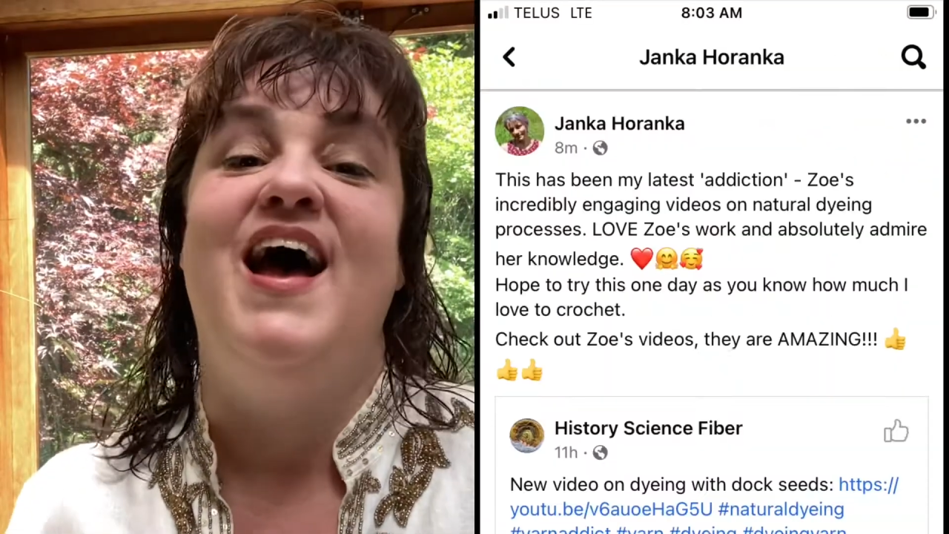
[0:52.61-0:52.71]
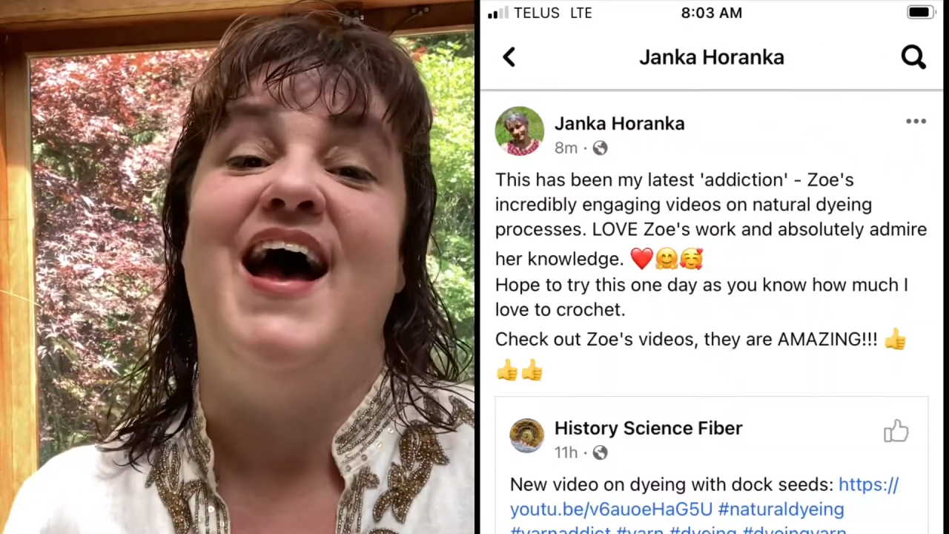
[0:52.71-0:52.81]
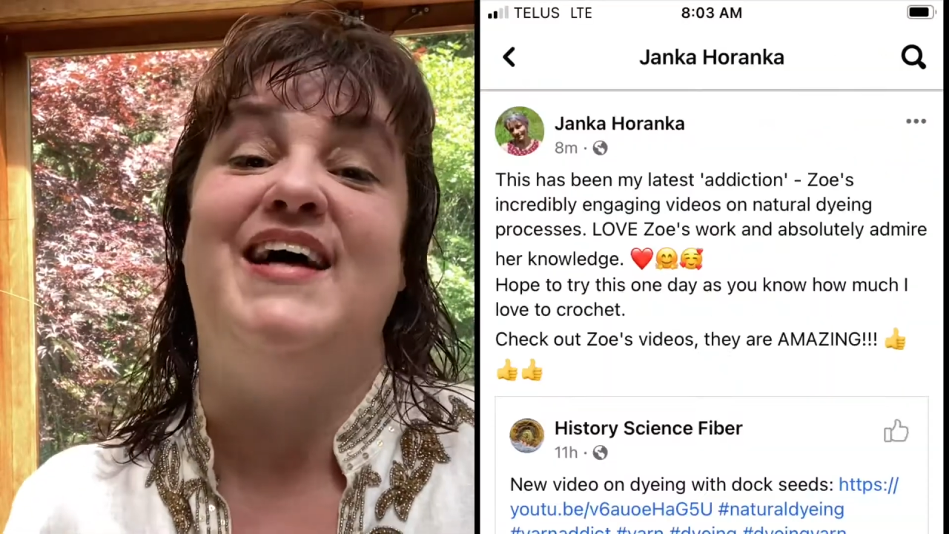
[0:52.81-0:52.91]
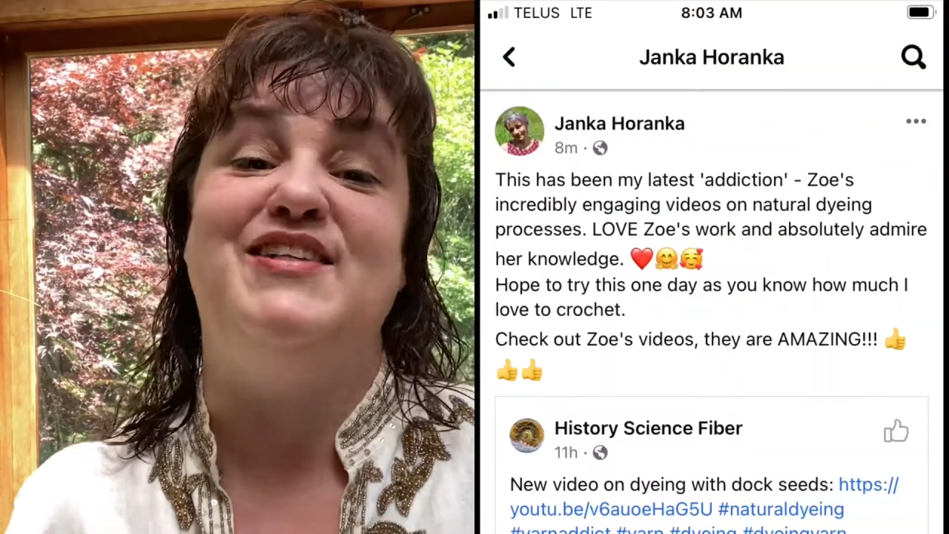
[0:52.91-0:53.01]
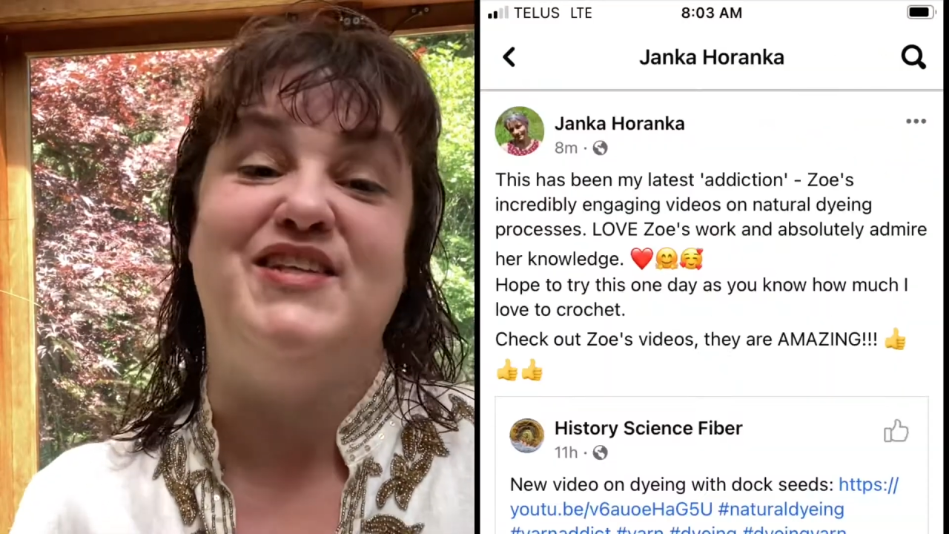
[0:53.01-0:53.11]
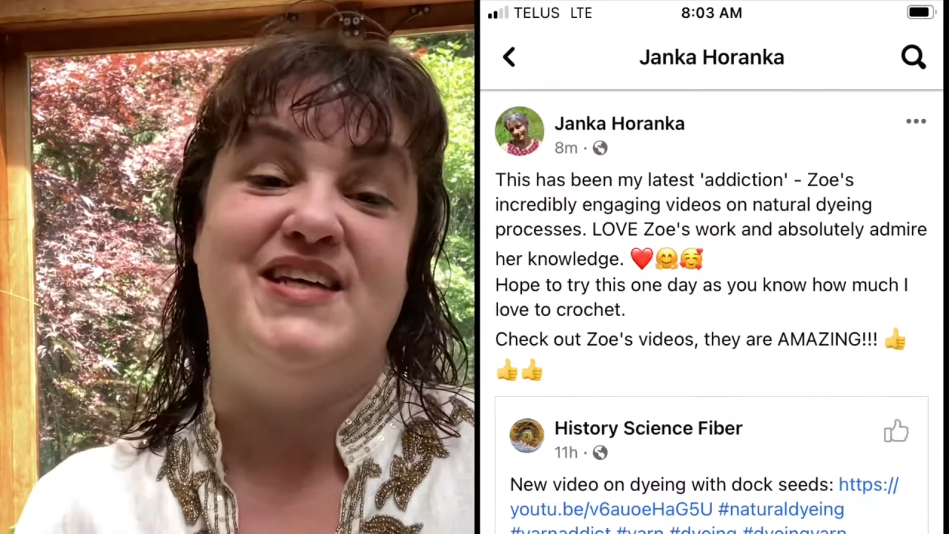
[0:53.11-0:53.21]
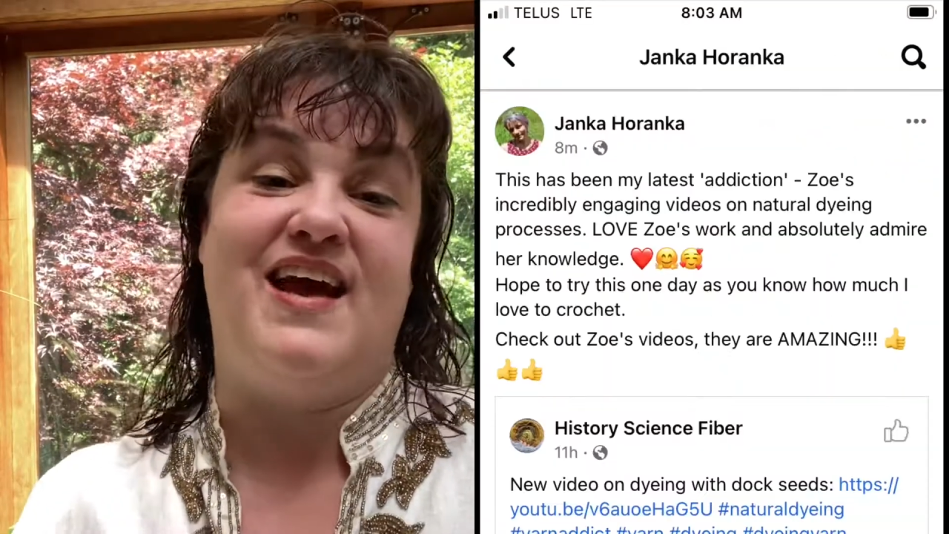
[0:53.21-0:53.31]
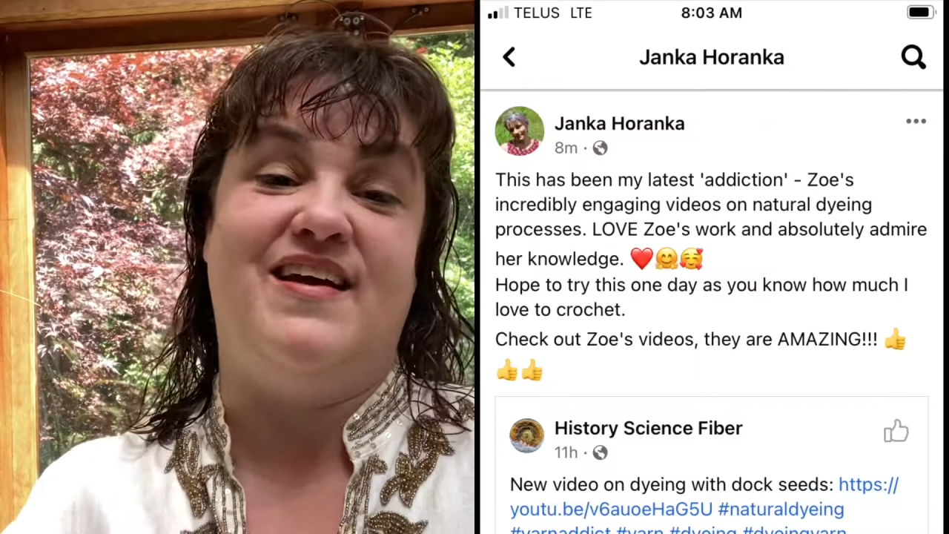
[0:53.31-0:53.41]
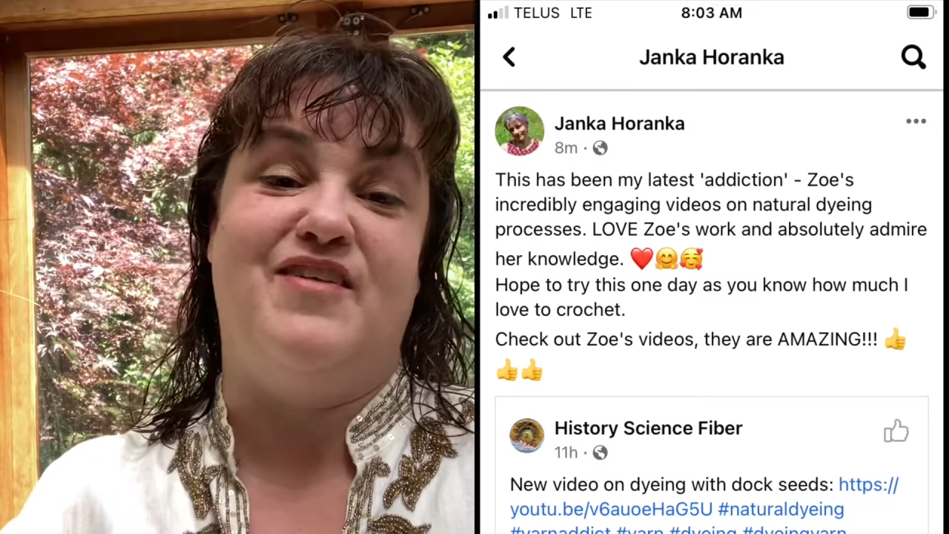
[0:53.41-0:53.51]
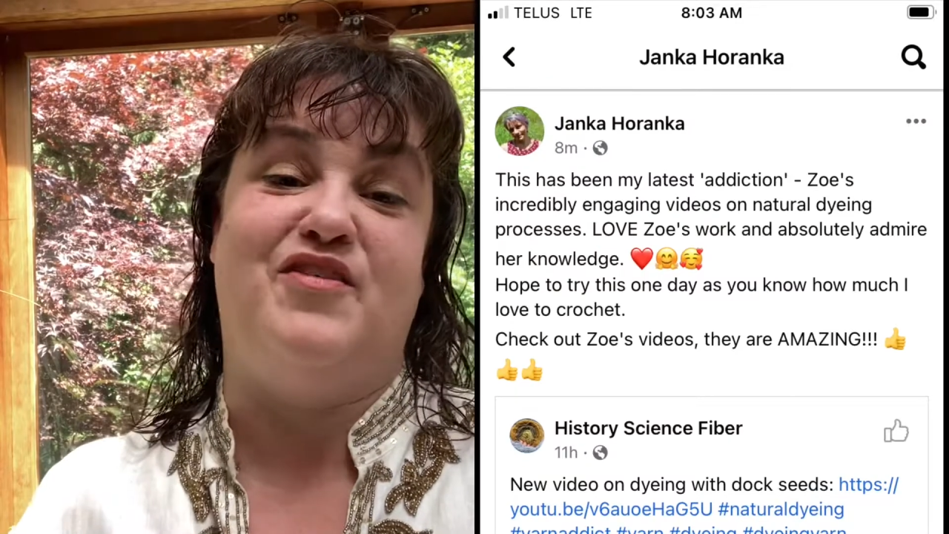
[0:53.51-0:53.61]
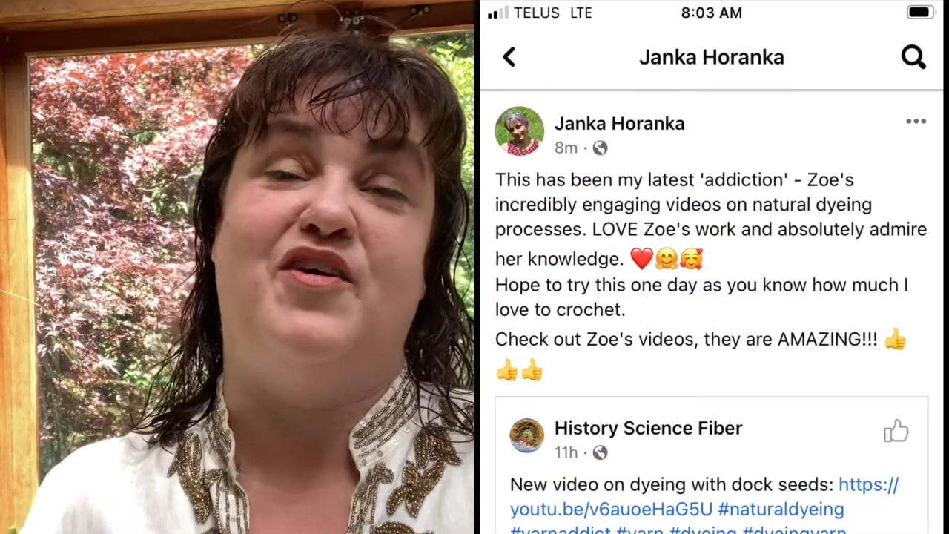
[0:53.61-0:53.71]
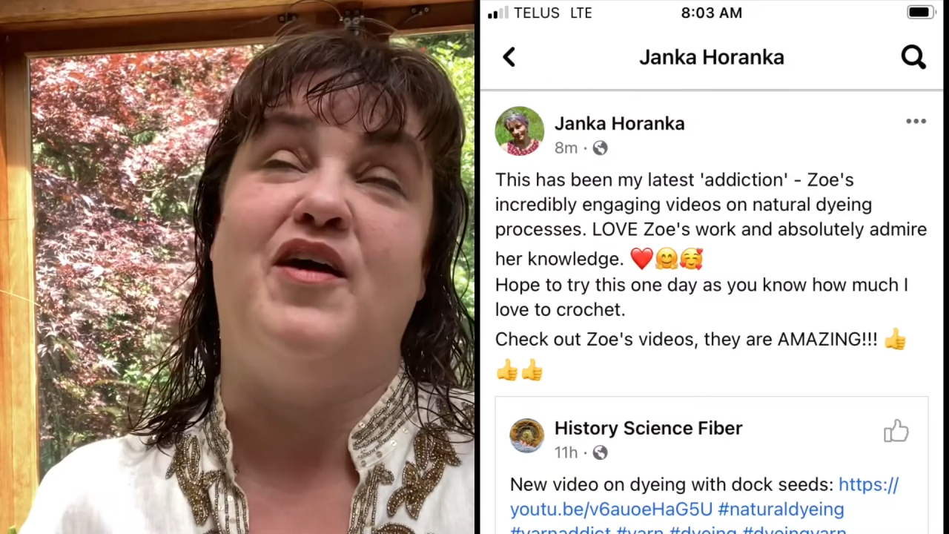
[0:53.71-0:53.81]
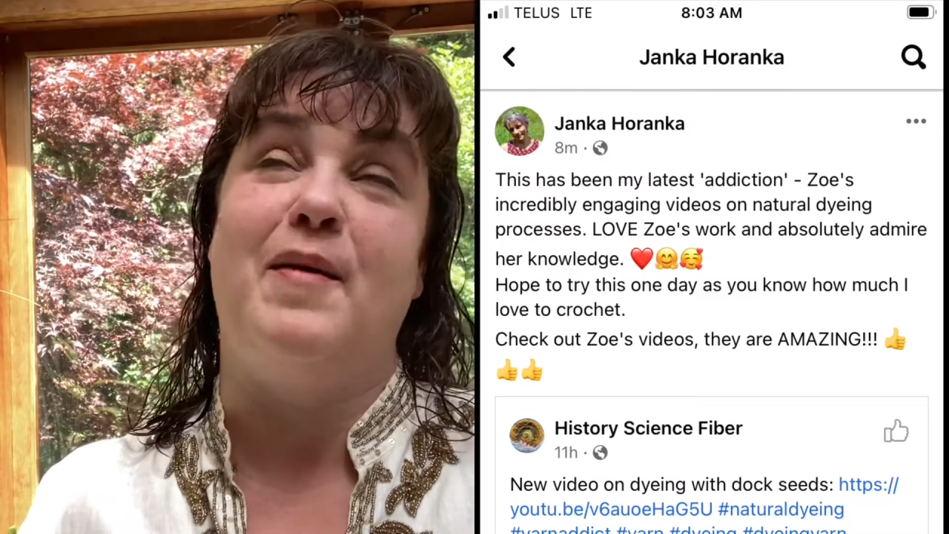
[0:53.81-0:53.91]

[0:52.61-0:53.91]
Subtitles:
and to Yanka for her